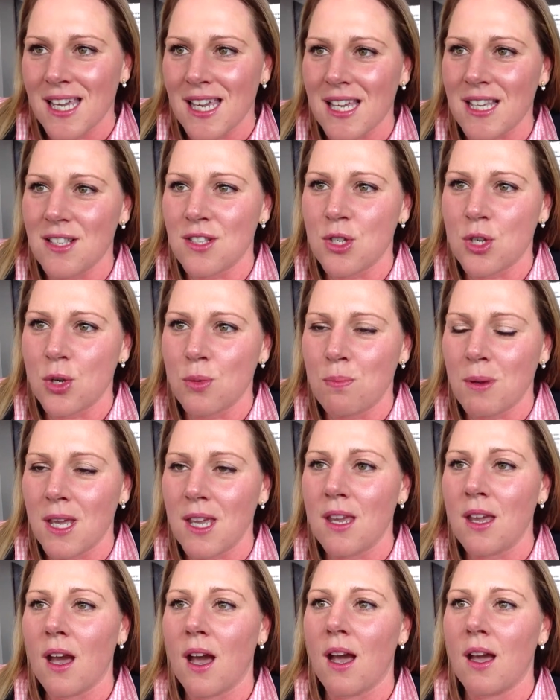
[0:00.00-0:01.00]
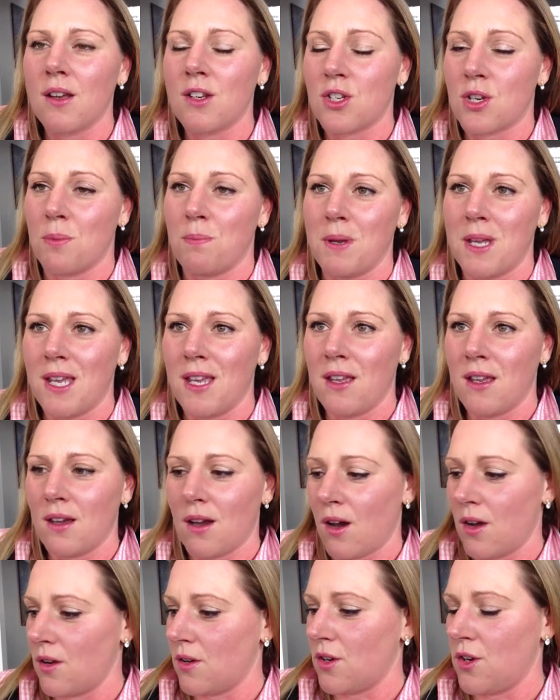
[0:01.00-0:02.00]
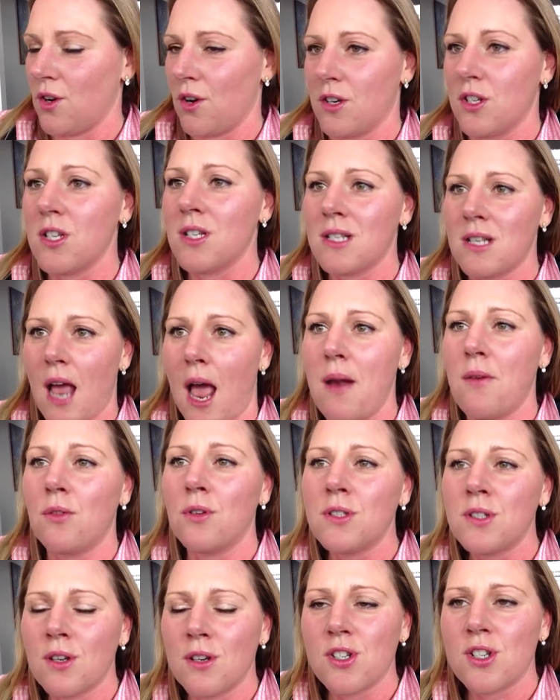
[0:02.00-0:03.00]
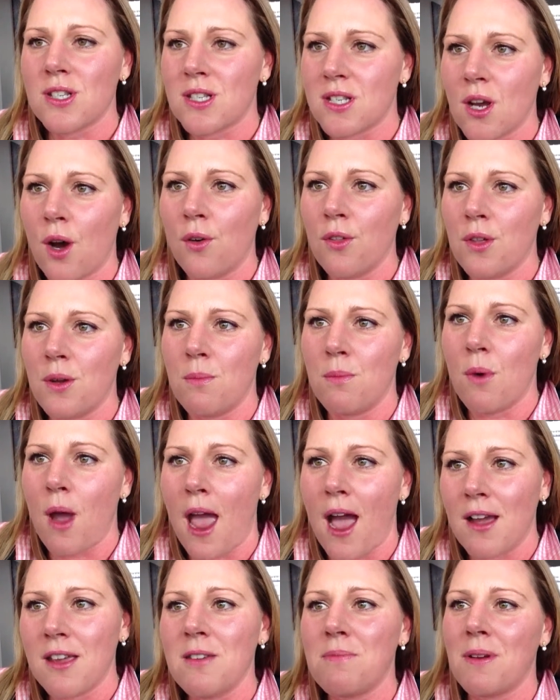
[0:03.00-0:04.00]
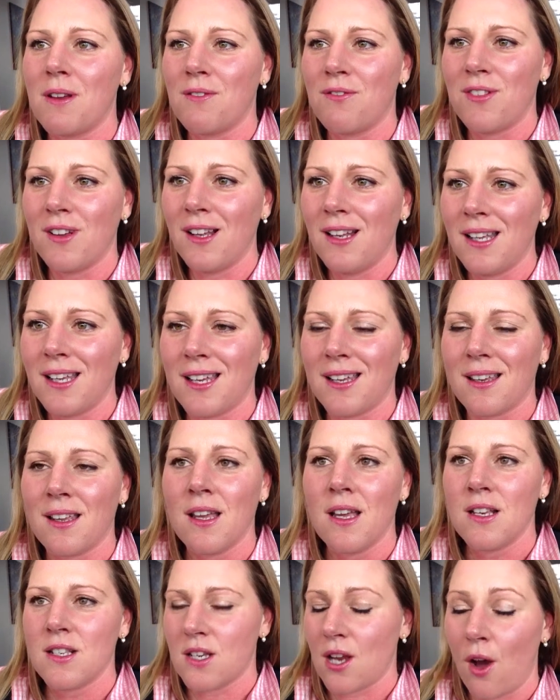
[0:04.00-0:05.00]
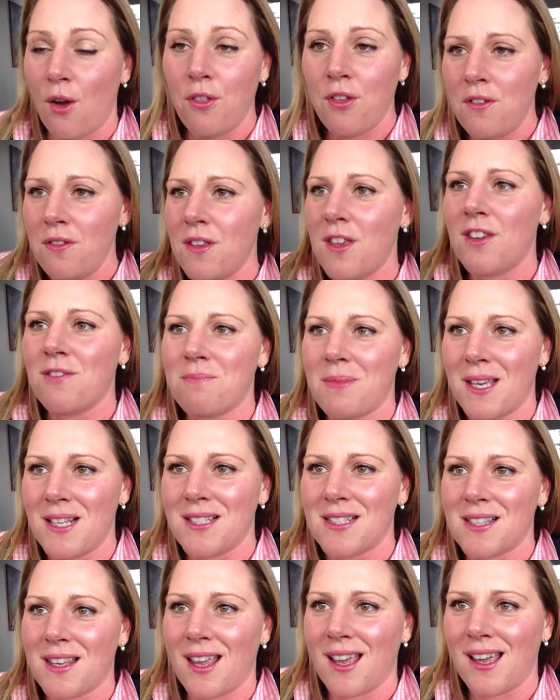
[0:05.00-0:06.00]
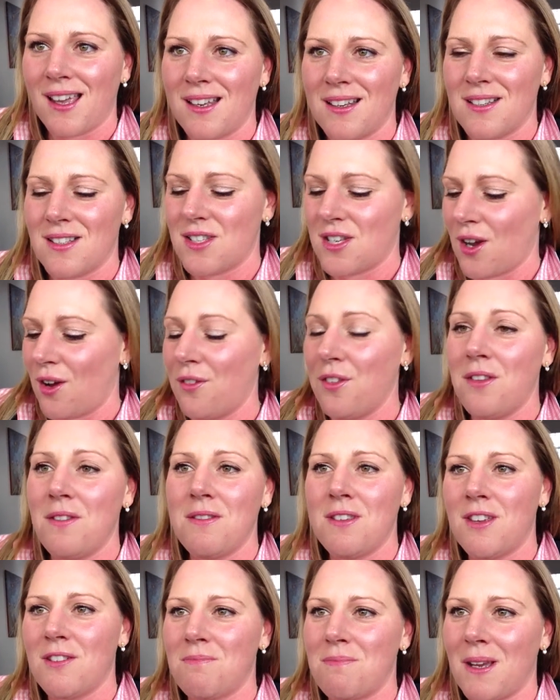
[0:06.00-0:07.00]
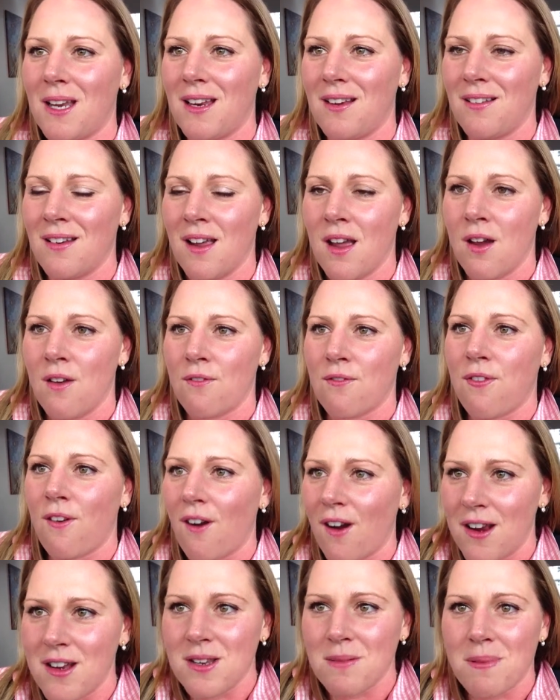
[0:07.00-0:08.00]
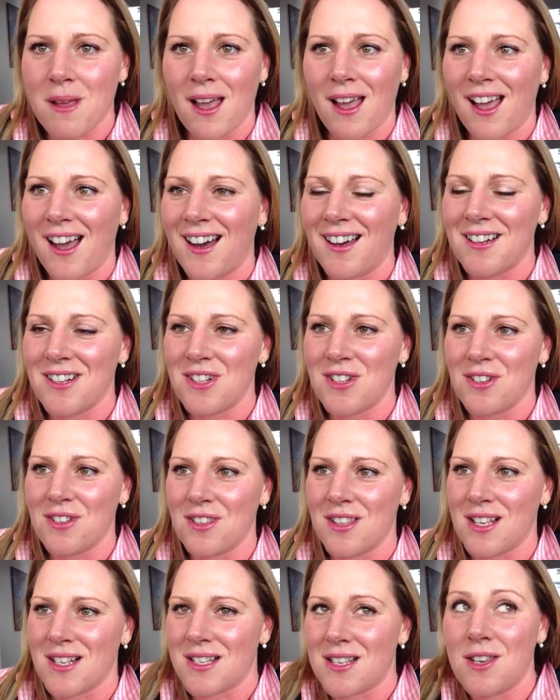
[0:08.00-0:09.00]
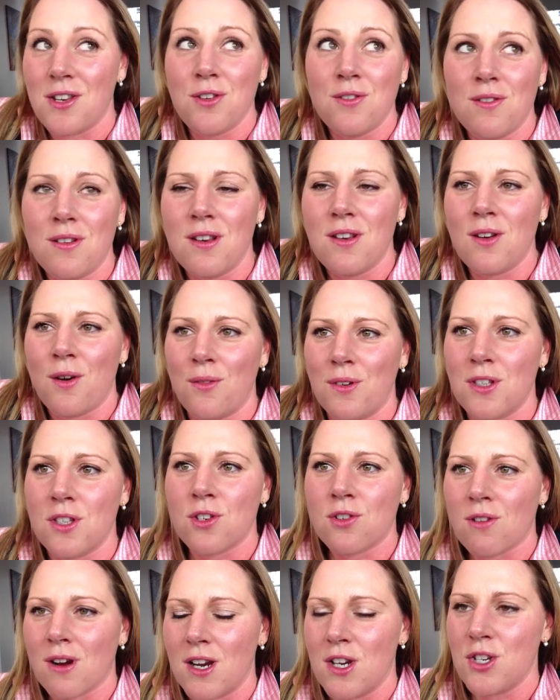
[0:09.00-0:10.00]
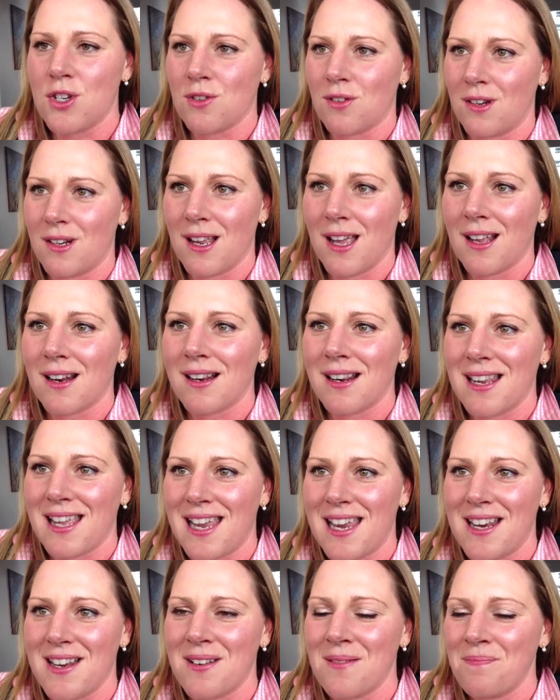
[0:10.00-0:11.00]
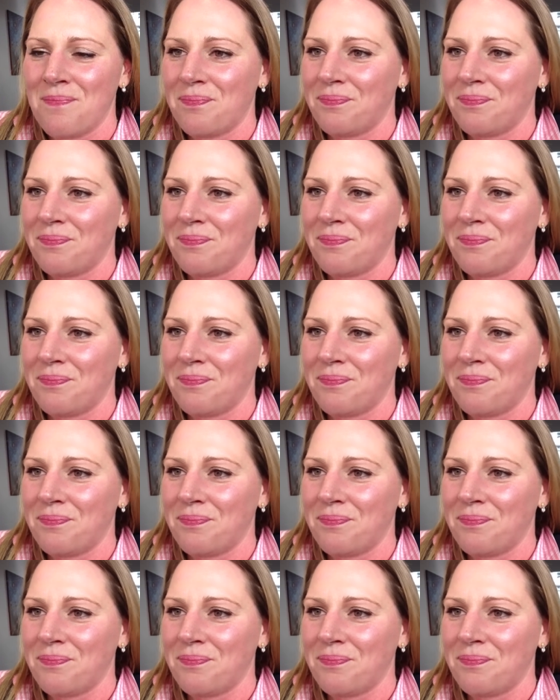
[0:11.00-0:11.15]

is to be, you know, just, and also just tell them how you've been feeling. Tell them that you've been scared. Tell them that you've been frightened about how to do this. No one's trained you on how to lead.